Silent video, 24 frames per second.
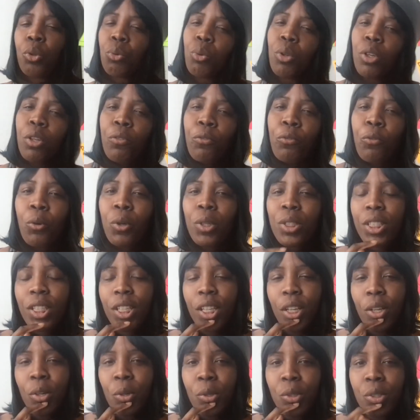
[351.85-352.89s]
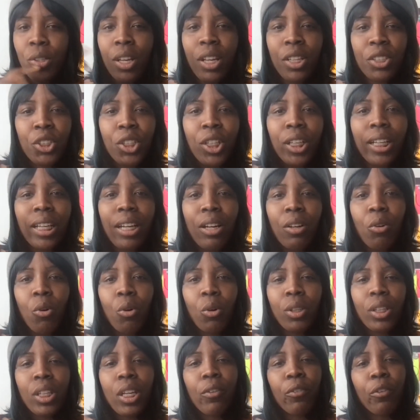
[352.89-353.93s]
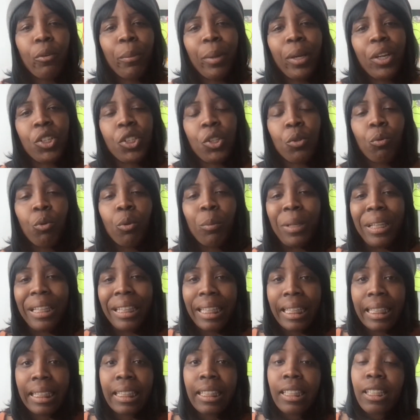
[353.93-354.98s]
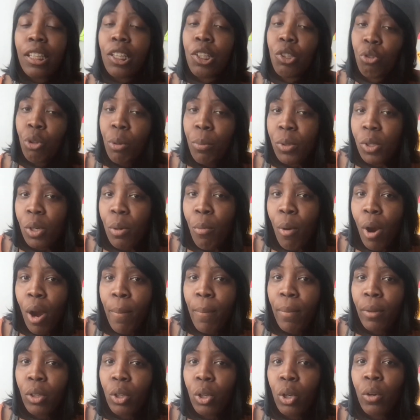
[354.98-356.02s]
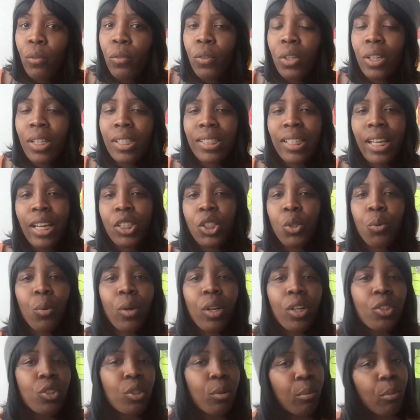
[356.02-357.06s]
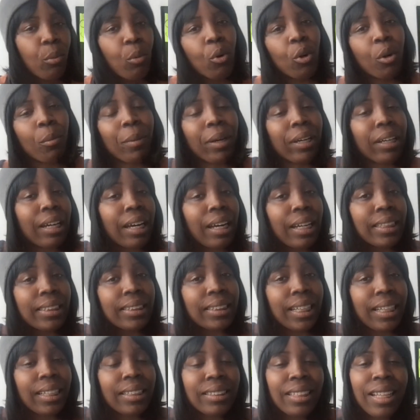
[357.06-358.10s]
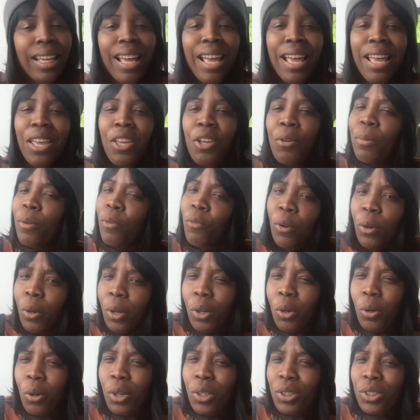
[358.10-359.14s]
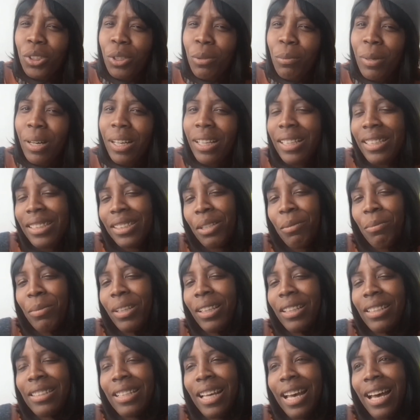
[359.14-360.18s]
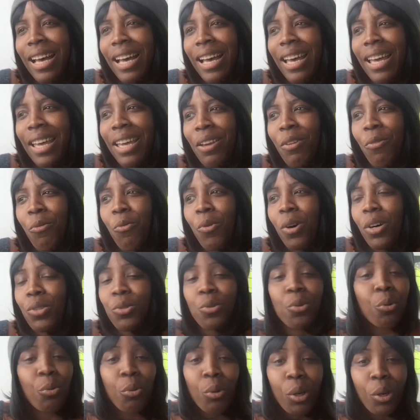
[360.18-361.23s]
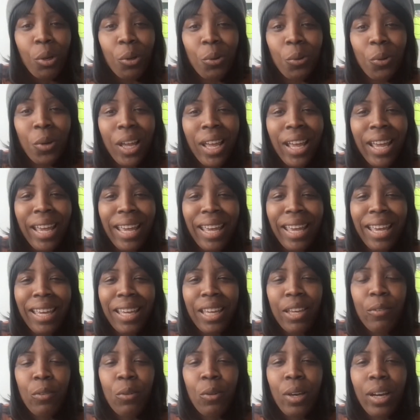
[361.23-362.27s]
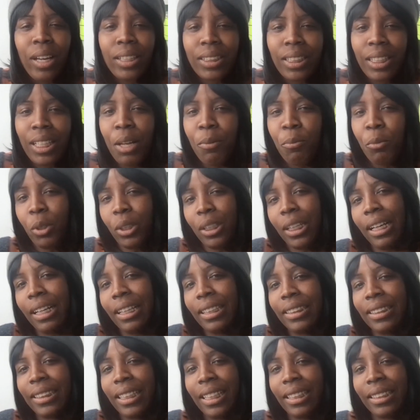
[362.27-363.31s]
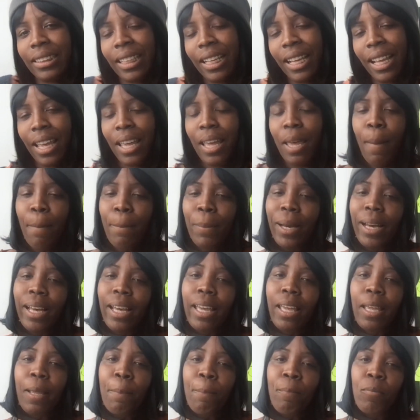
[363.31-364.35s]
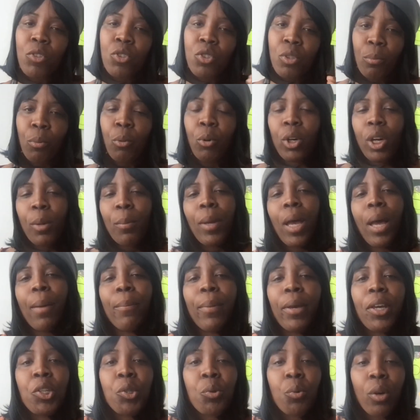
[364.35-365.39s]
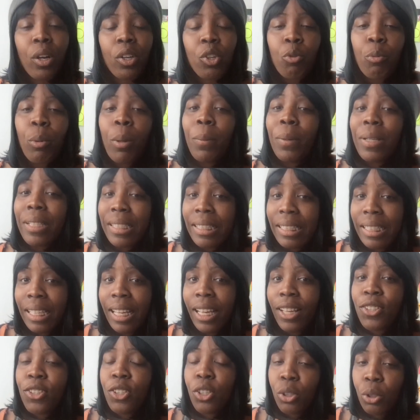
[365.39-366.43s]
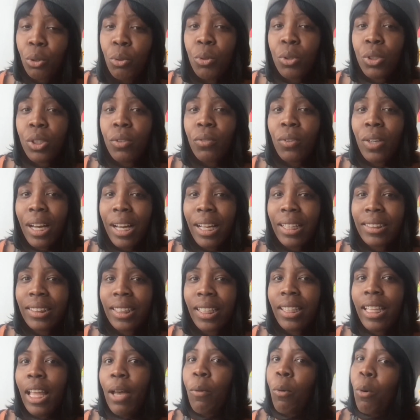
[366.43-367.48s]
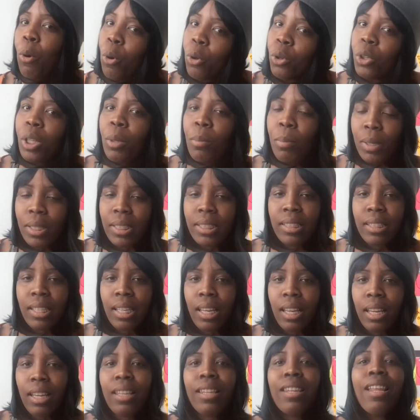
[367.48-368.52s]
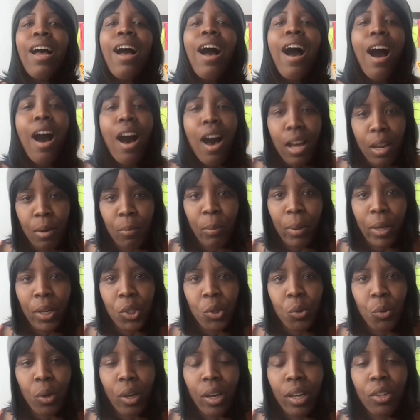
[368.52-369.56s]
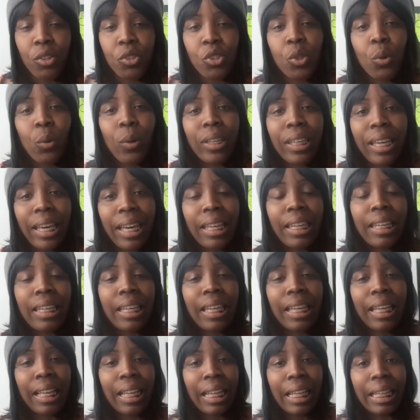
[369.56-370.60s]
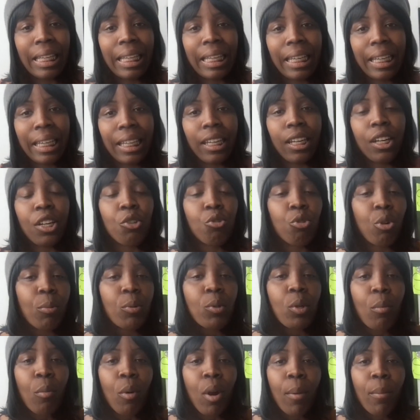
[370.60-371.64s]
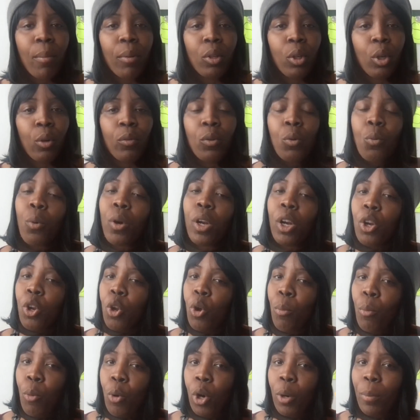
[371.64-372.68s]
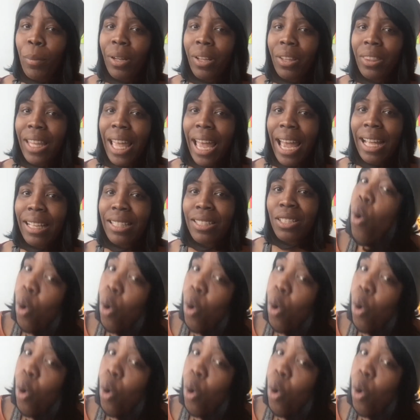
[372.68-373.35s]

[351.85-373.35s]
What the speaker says: 3 to 4 tiers. Check out all the information, will be linked in the description bar below if you decide you want to support my content. It'll be very awesome, honestly, because I want to grow and give you guys a lot more content. And by supporting me on Patreon, you'll be able to see exclusive content that will only be seen on Patreon. So again, link in the description bar below if you want to know more about that.